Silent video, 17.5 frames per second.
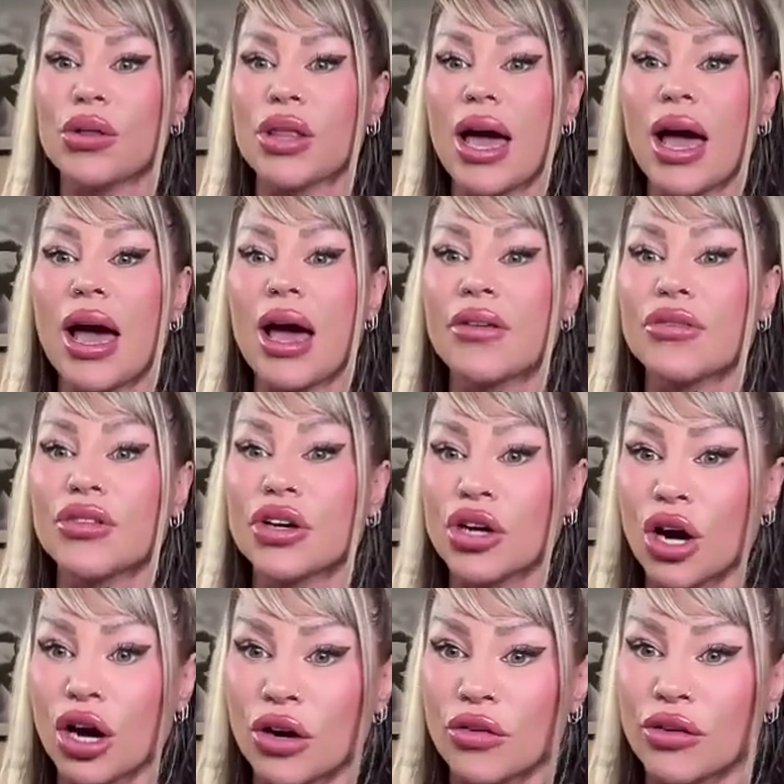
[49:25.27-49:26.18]
that have the
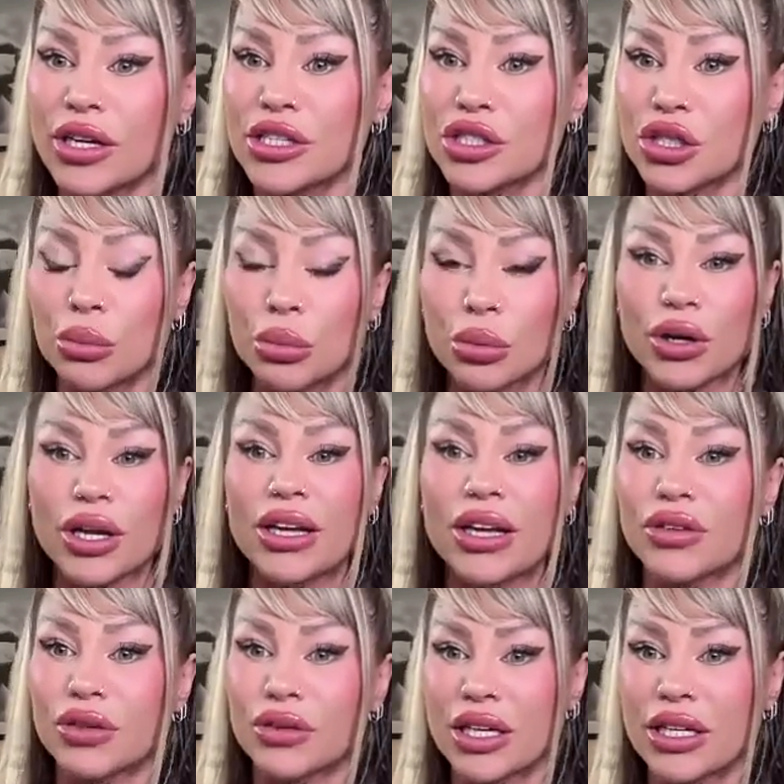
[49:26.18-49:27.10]
courage, the
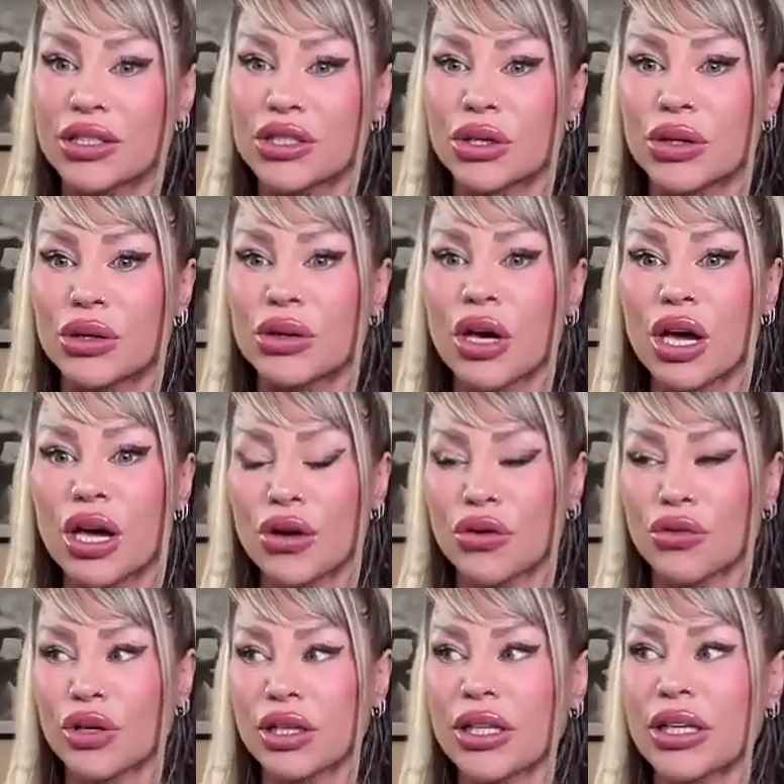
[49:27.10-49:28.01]
bravery to
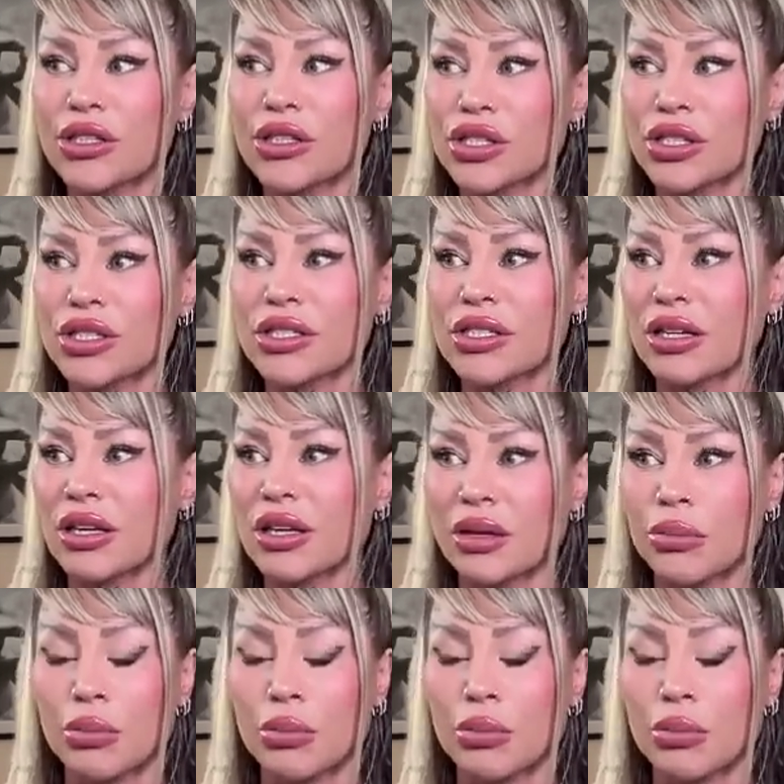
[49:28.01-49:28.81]
really just